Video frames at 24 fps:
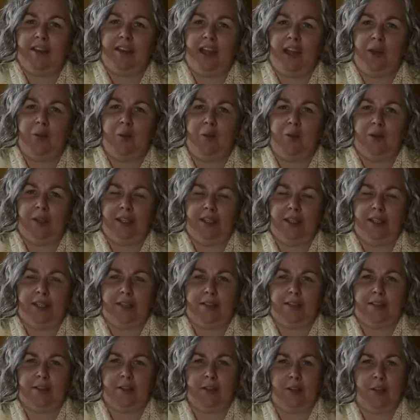I will put a link
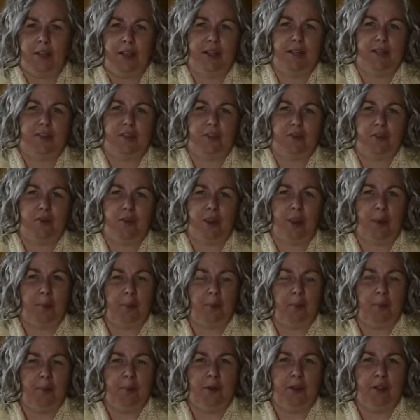to her Instagram
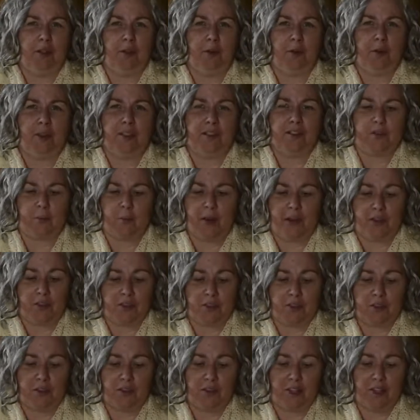below as well
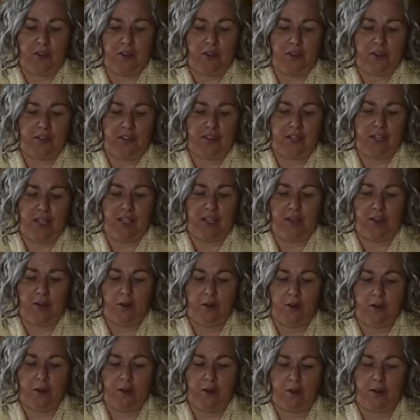so that you can see
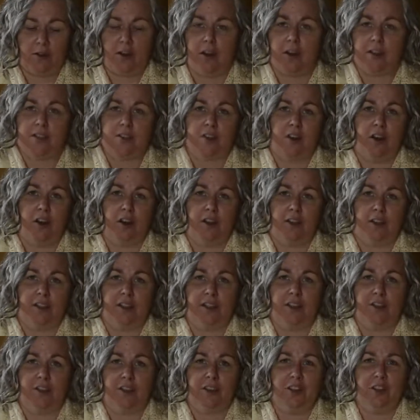her thoughts
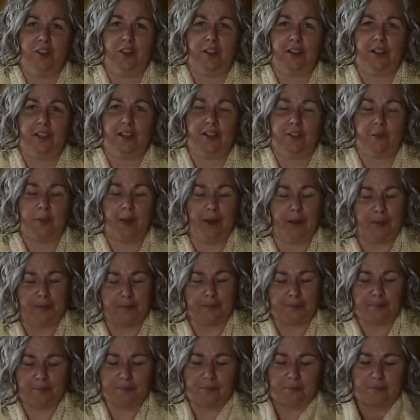on the yarn as well.
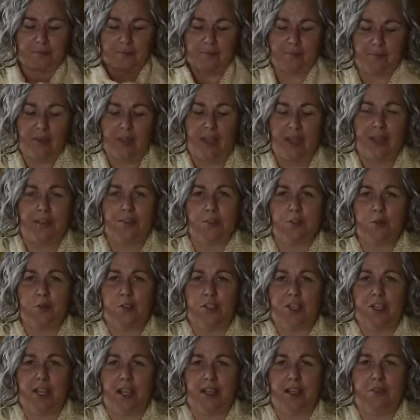And so
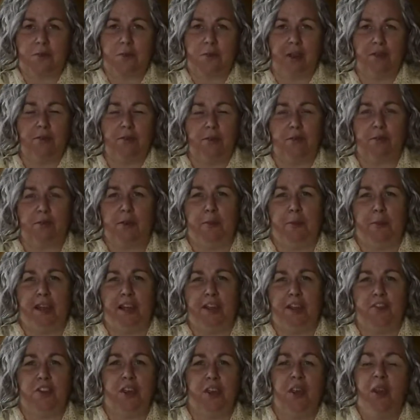she has a Ravelry
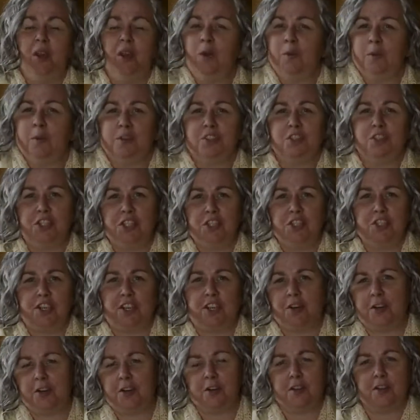page where she
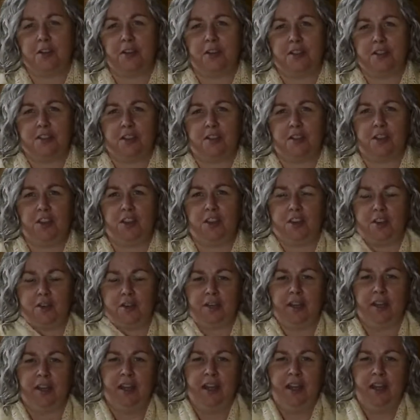shared her thoughts on the yarn
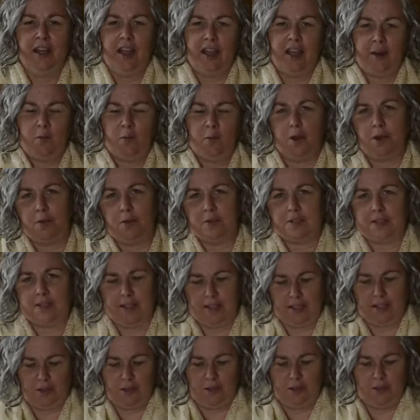and what it was
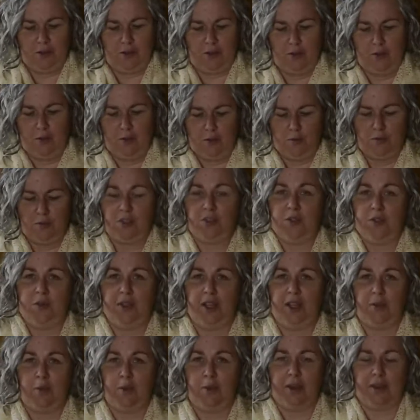like to
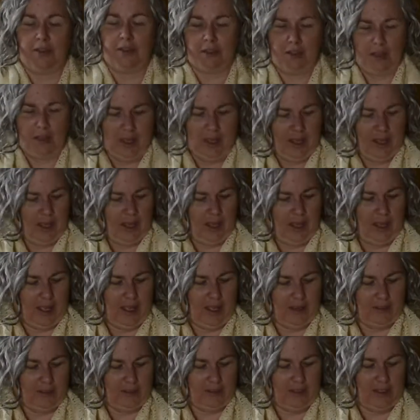knit with.
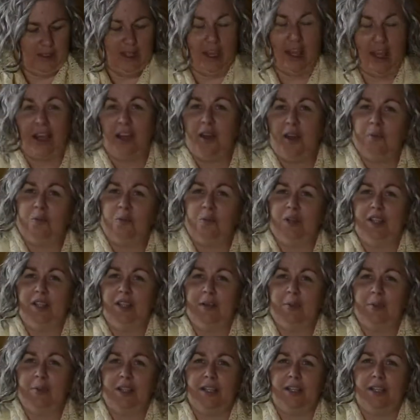And yeah, I'm really
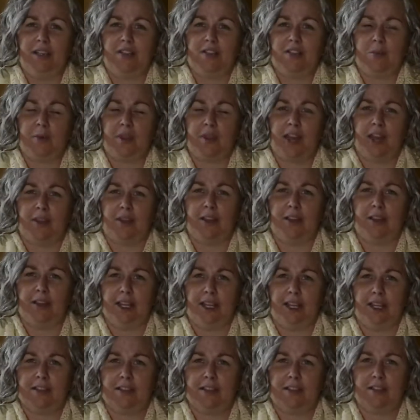pleased with how the
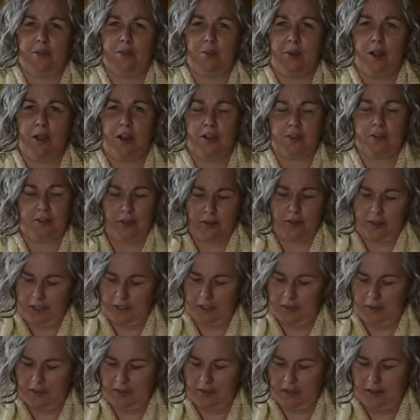lace has blocked on
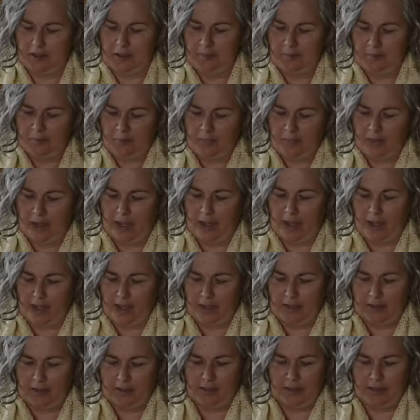this,
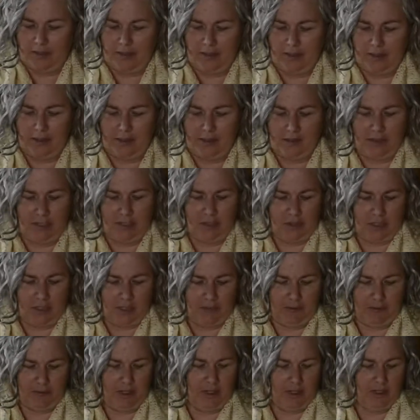and the stitch
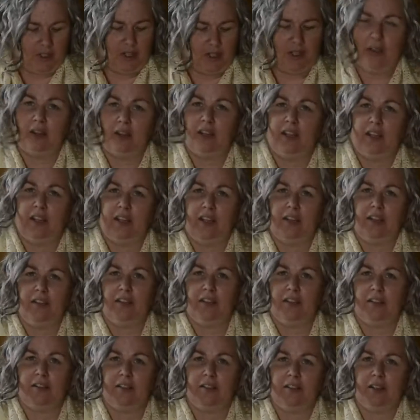definition
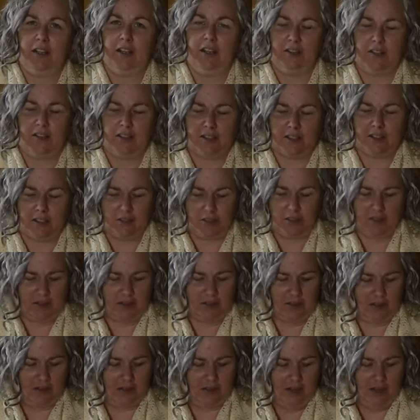in the
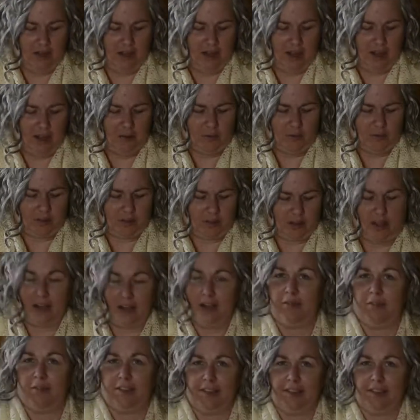stitches outside
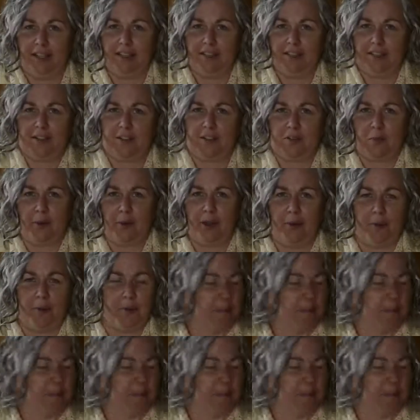of the lace as well.